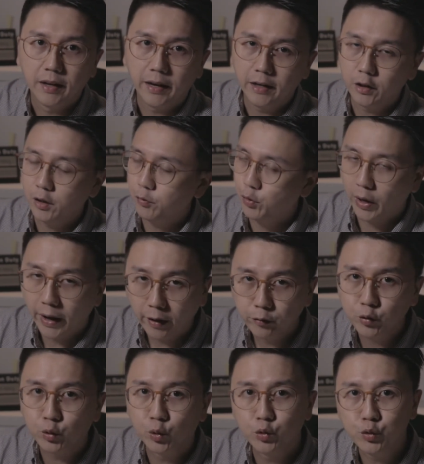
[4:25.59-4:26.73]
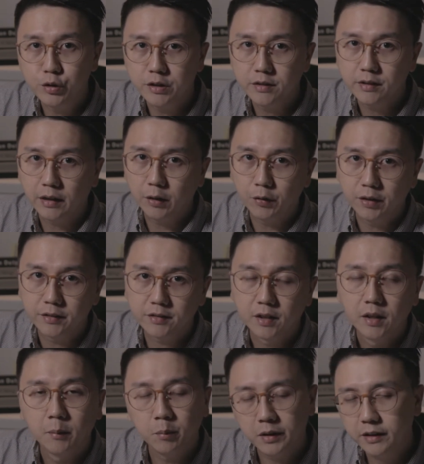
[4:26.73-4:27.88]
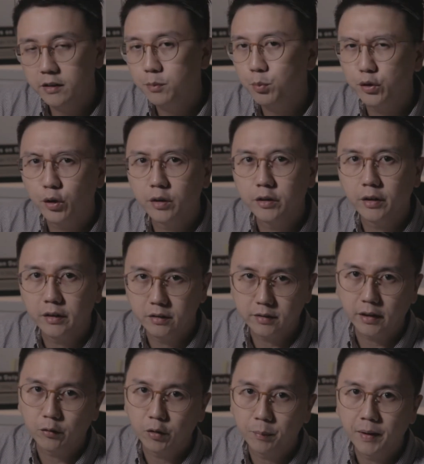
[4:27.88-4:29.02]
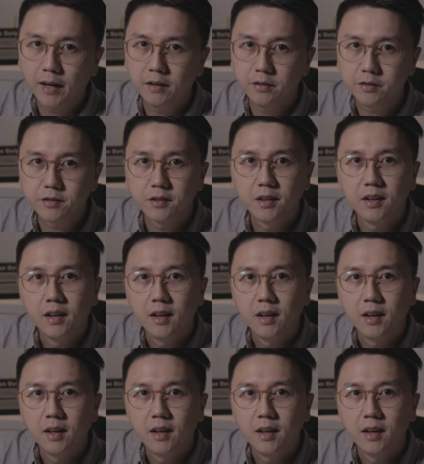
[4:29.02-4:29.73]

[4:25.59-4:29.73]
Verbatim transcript: And if you have to go to these areas, please put on your insect repellents.